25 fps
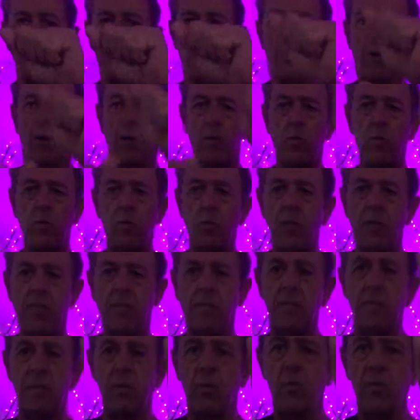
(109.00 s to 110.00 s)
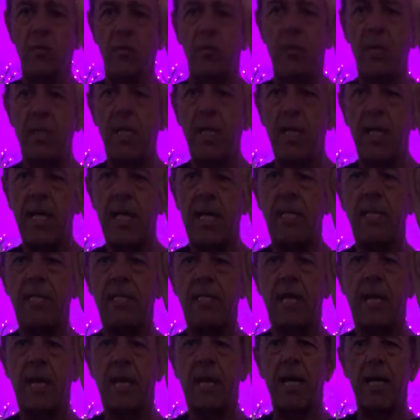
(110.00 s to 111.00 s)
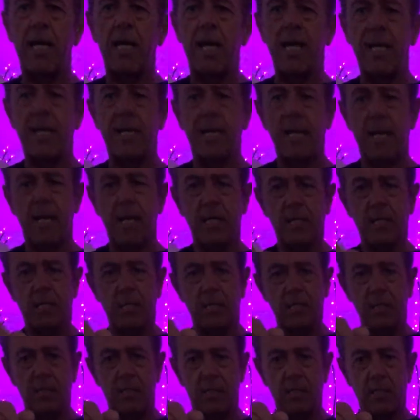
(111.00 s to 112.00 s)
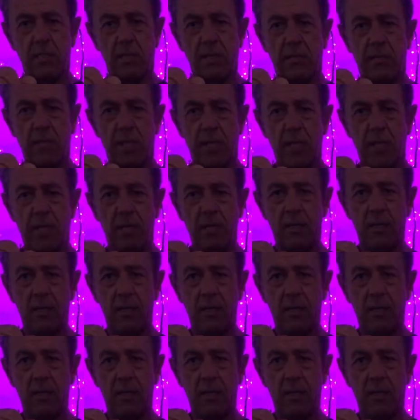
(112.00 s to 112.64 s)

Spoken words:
the problem with the moon is that it does disappear.